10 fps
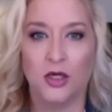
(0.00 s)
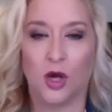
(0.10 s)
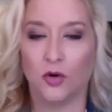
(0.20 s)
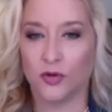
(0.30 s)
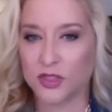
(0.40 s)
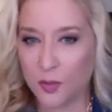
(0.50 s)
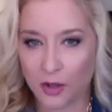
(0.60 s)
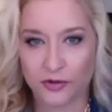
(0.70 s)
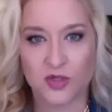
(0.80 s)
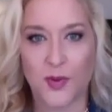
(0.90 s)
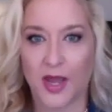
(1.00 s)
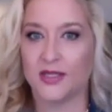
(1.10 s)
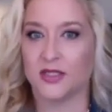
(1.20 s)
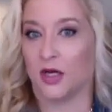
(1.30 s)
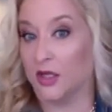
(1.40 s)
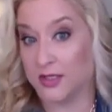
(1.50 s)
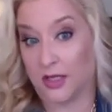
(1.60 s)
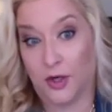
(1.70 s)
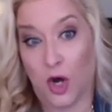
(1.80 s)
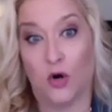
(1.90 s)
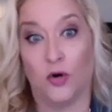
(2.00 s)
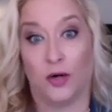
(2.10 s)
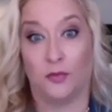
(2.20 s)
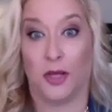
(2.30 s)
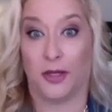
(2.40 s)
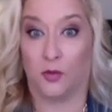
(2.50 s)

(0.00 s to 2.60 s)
go to a smaller space and he said no and i'm like